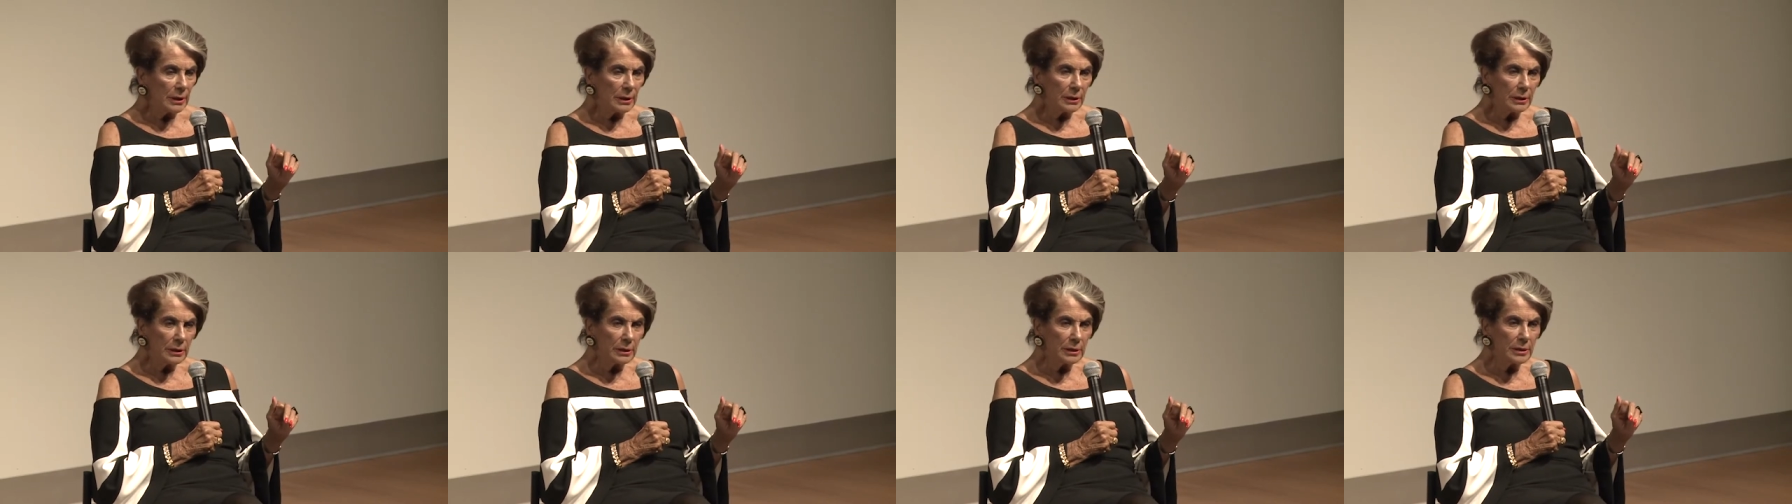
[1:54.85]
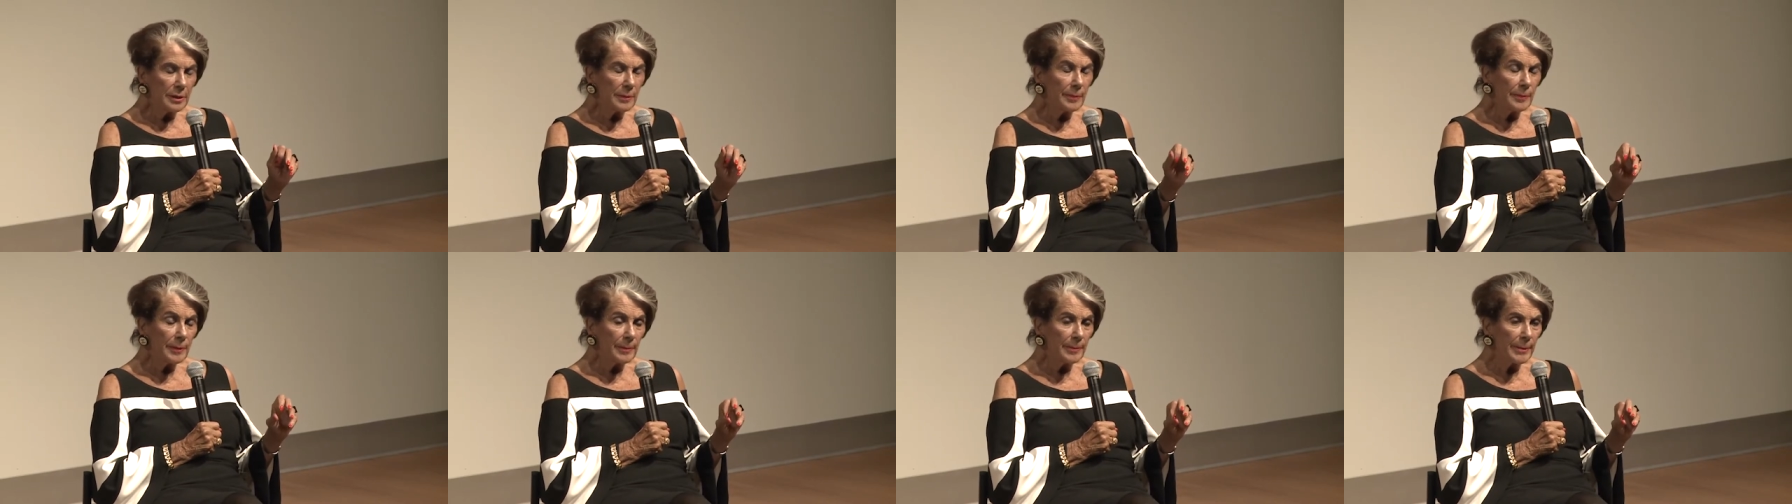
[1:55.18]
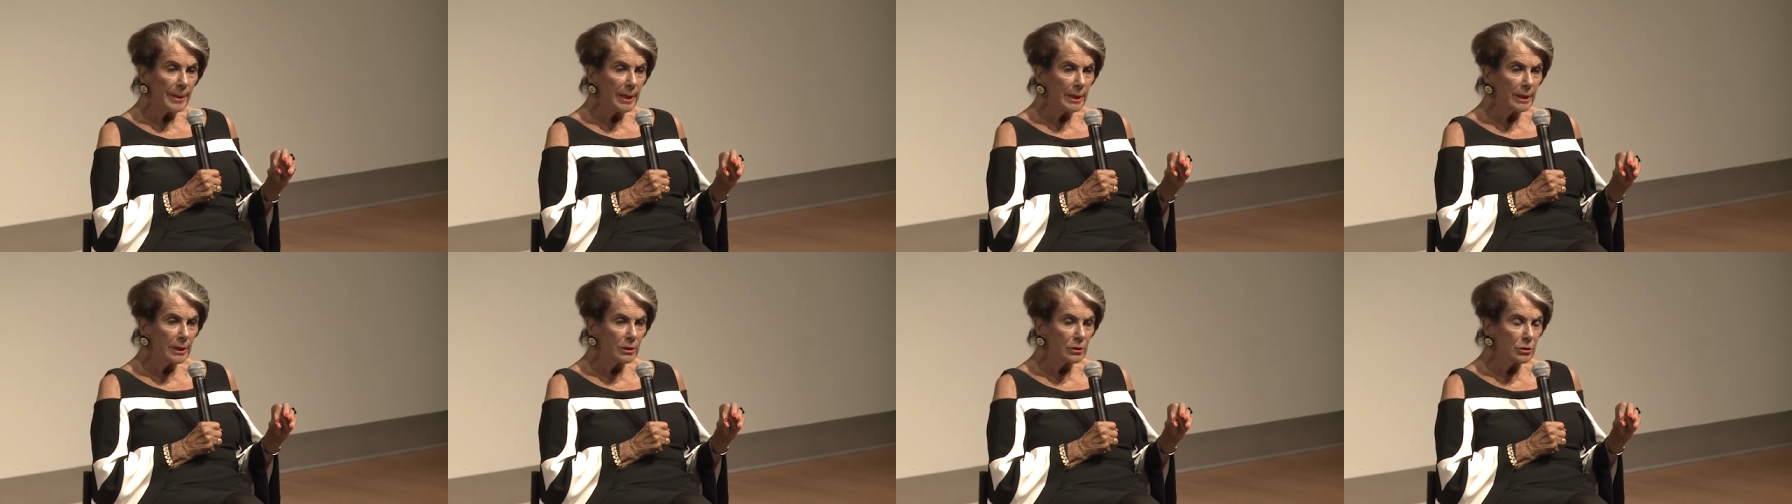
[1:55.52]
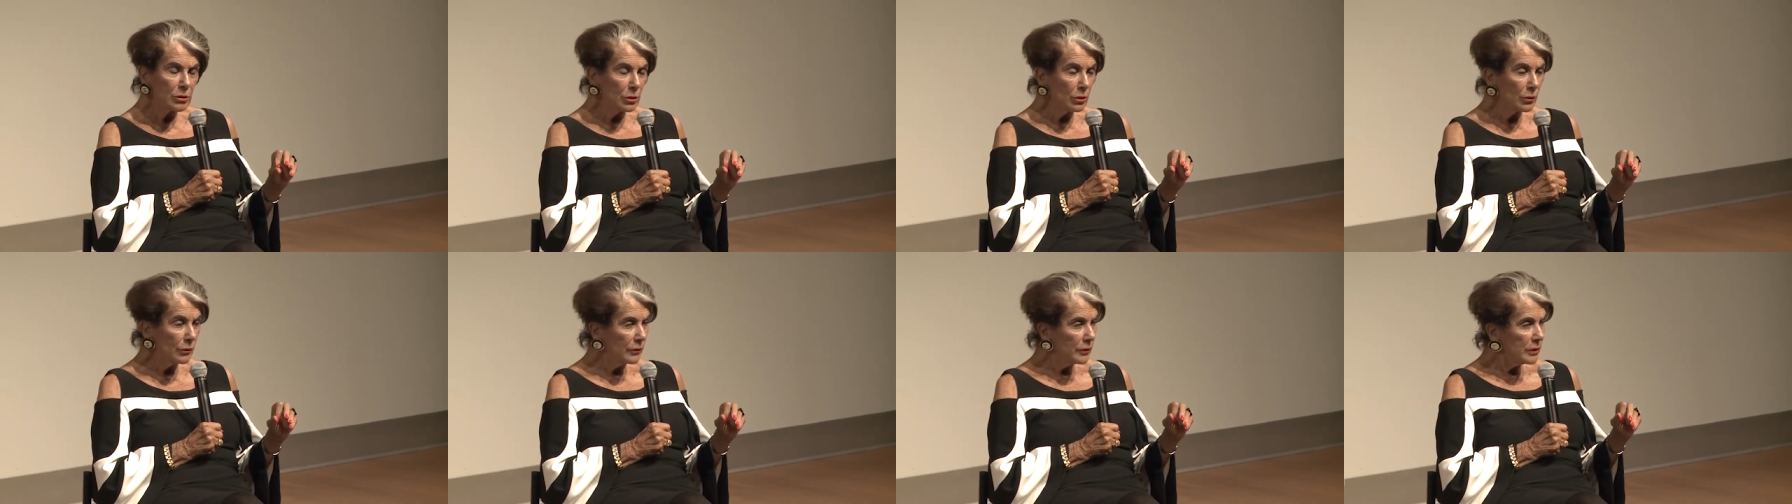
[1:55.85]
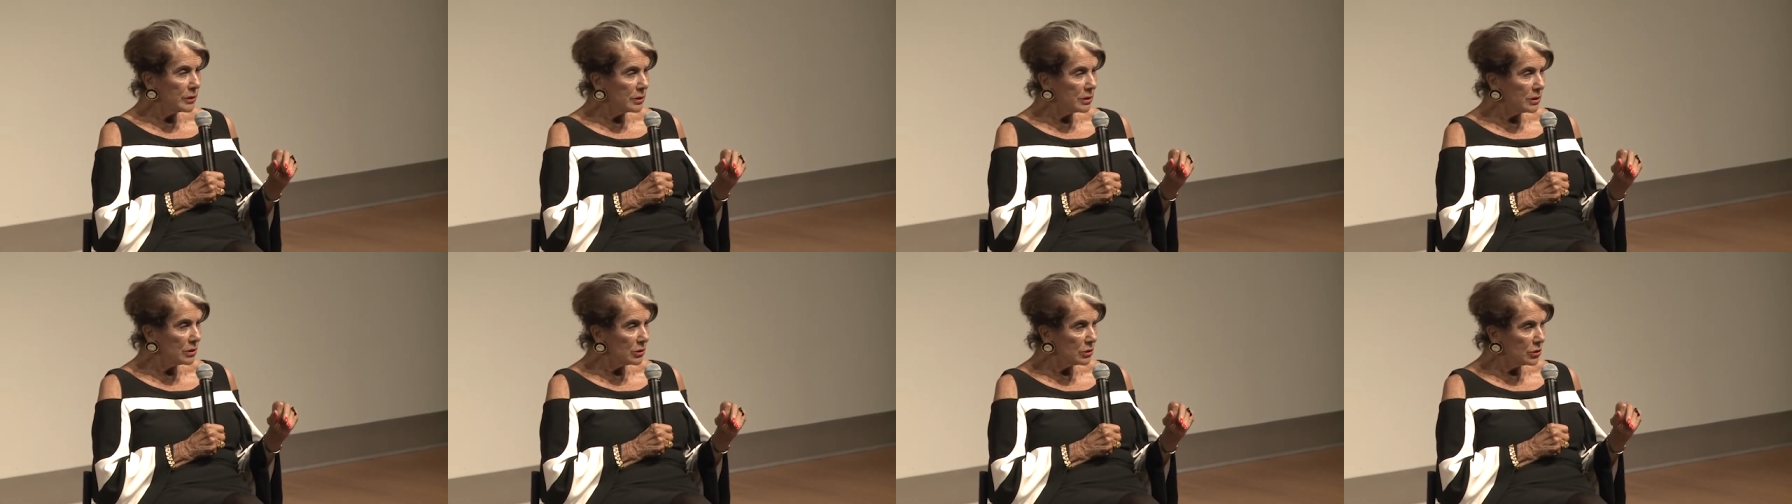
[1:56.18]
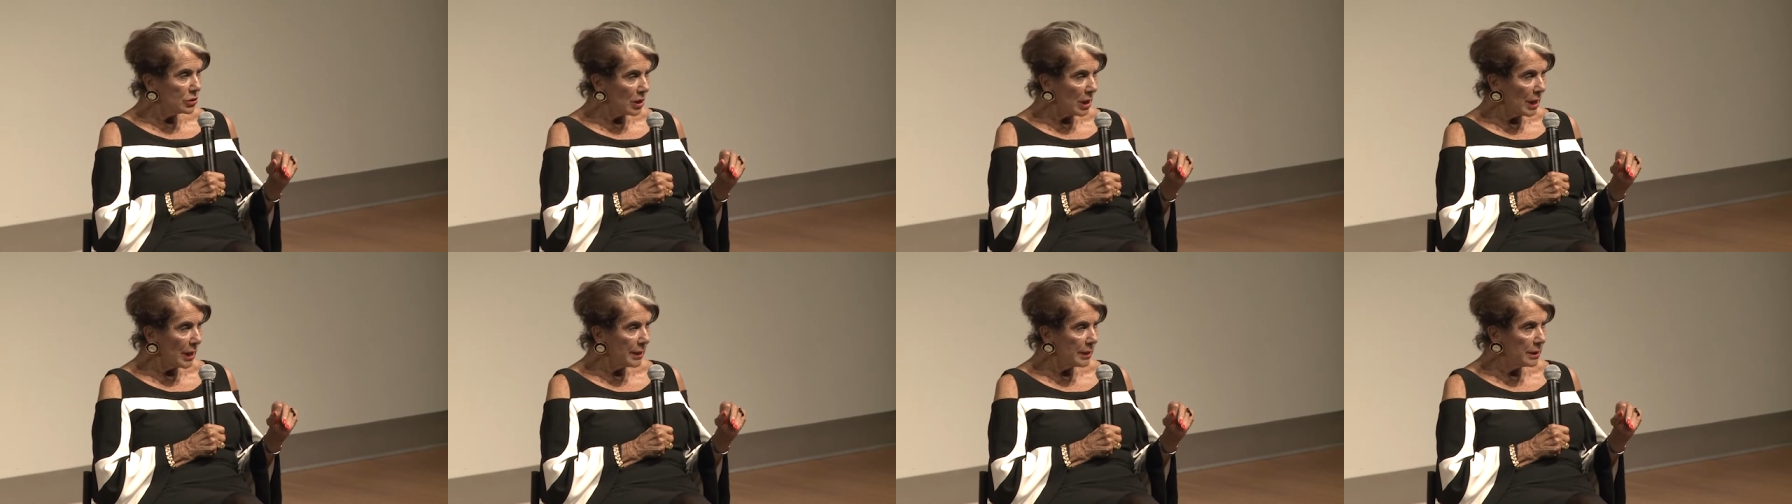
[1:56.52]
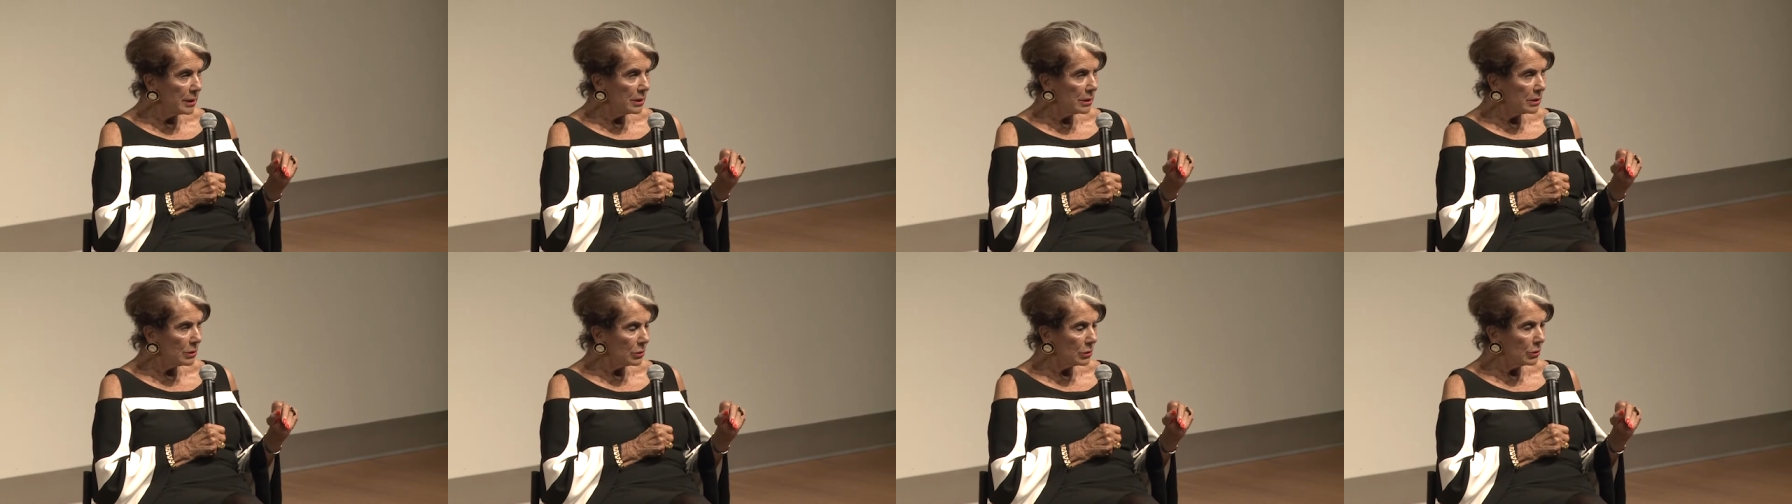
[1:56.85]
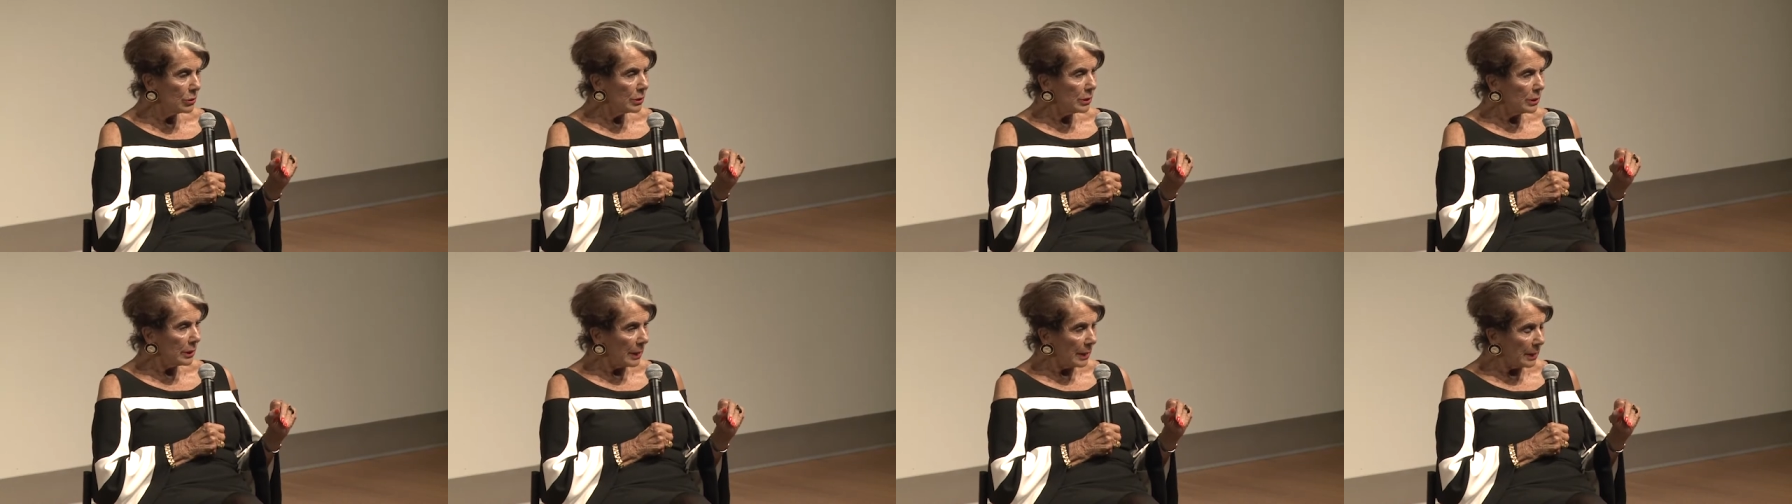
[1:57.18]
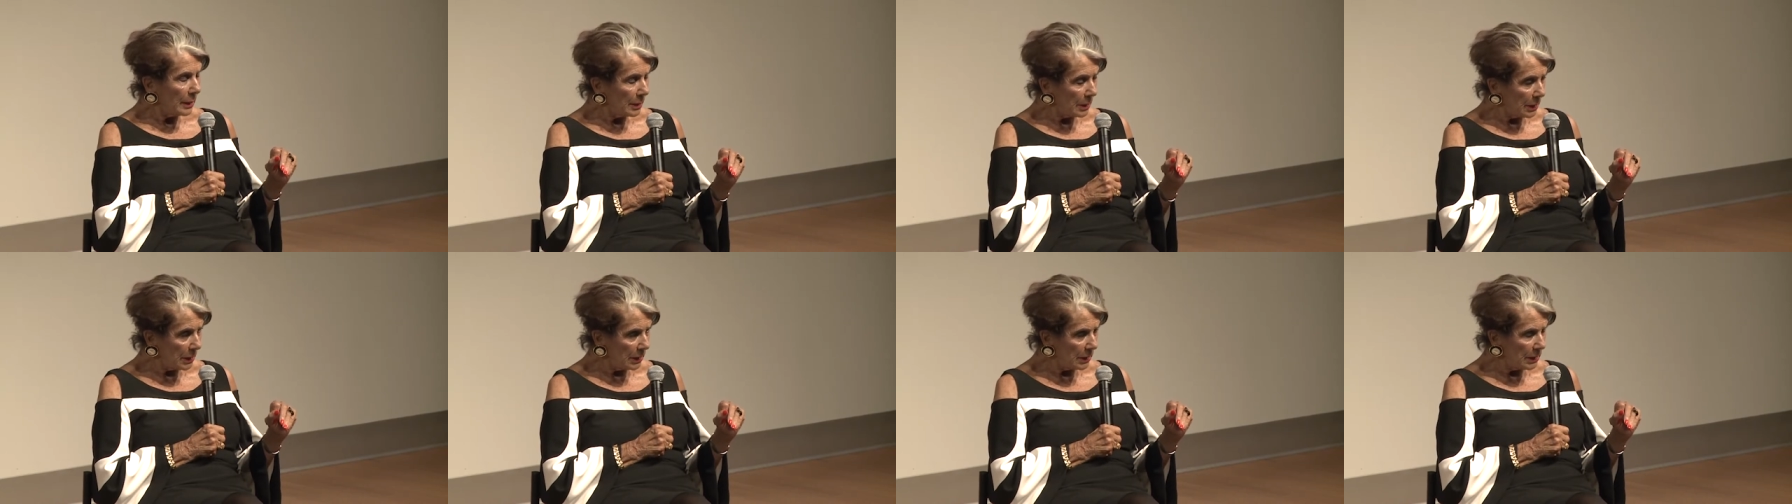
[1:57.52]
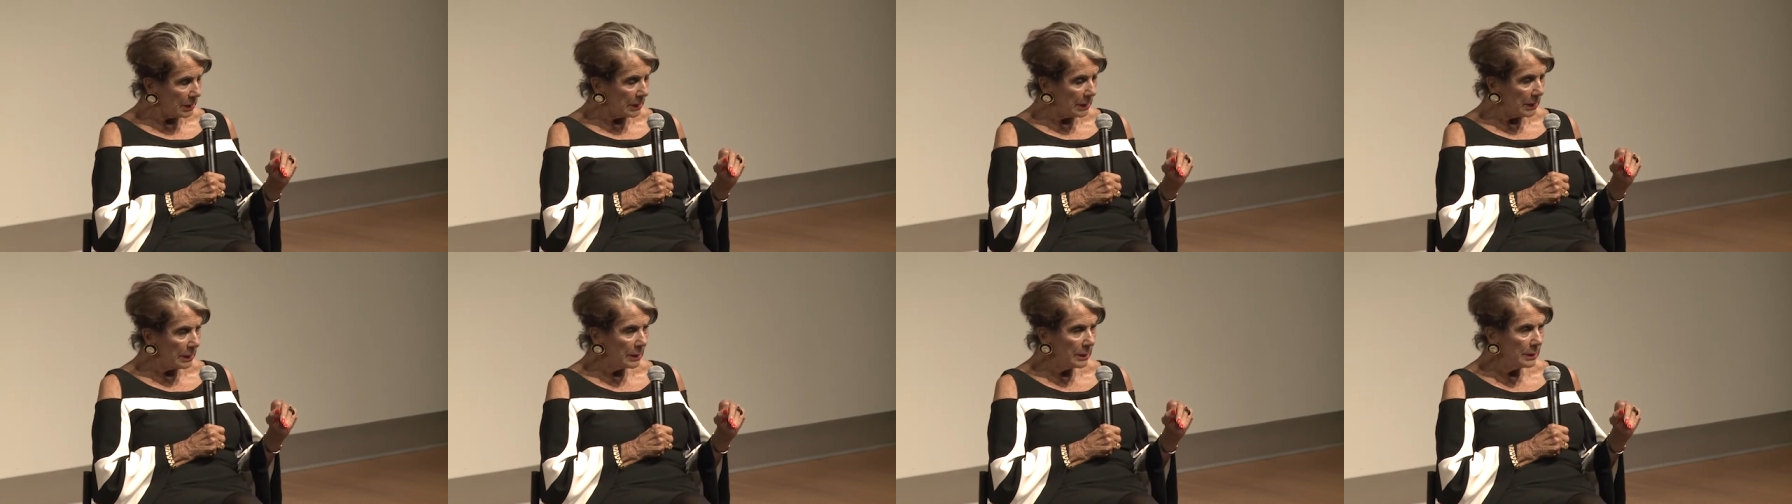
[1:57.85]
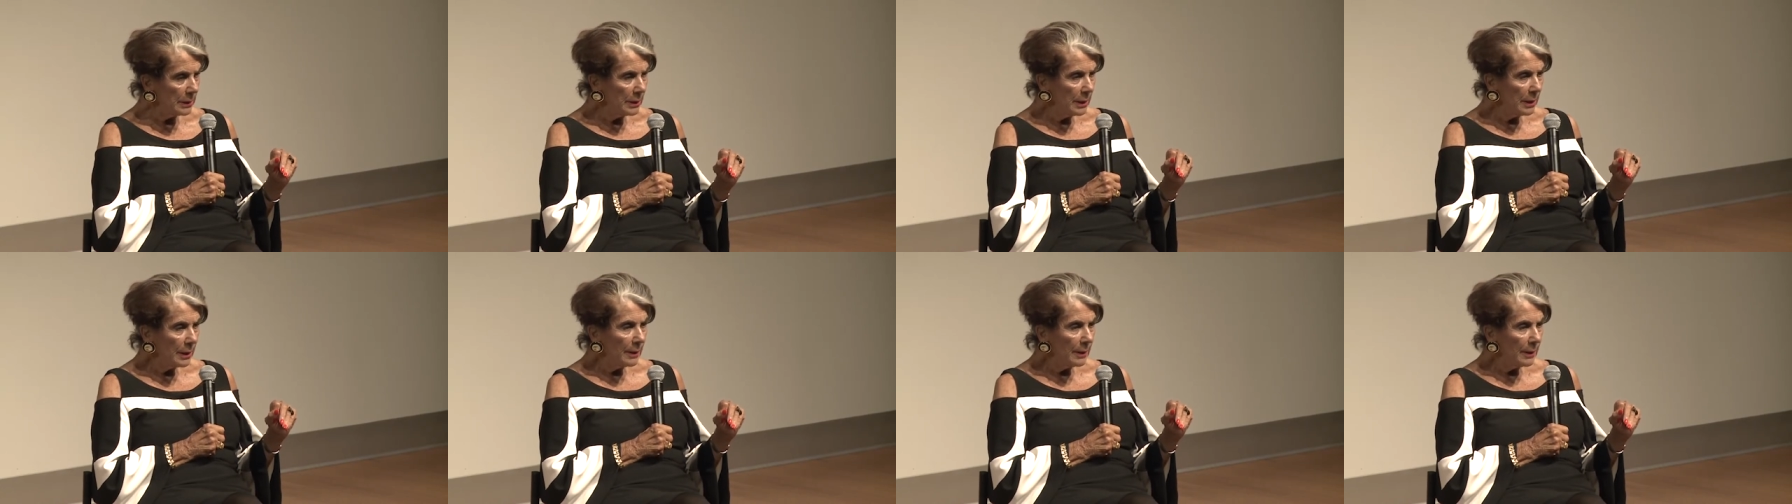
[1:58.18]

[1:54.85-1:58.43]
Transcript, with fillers: the diplomatic service in China and India.